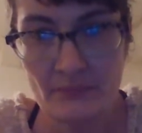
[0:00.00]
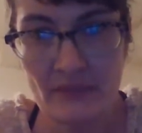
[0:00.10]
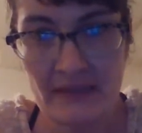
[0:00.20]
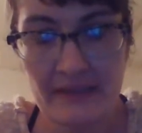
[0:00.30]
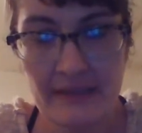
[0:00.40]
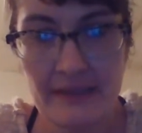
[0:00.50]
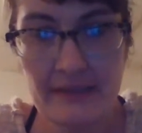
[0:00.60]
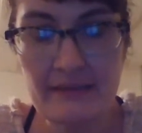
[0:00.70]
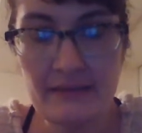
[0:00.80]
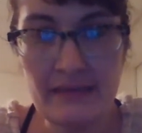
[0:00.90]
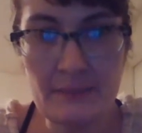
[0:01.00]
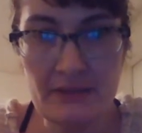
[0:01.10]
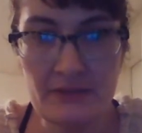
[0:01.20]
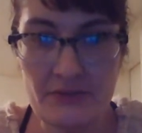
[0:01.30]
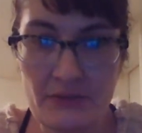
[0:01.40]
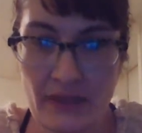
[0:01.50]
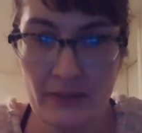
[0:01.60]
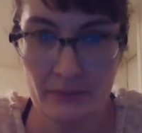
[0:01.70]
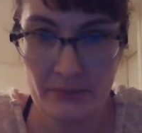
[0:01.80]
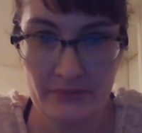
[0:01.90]
he leapt into
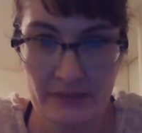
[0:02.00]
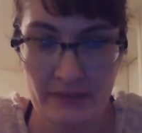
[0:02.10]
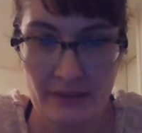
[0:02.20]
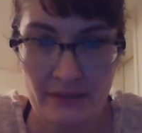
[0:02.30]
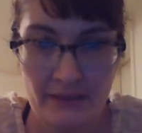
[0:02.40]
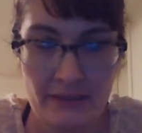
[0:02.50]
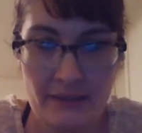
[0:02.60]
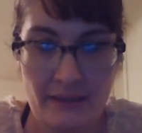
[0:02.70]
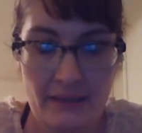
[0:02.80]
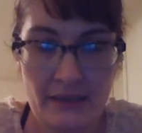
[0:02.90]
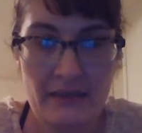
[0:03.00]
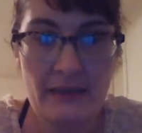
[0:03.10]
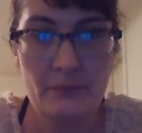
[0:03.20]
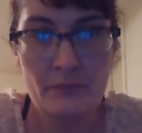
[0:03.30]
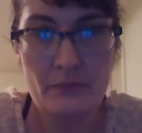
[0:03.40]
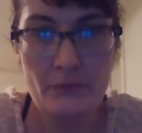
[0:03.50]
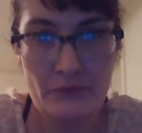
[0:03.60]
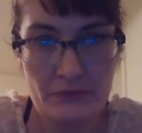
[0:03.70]
that root. Uh, that root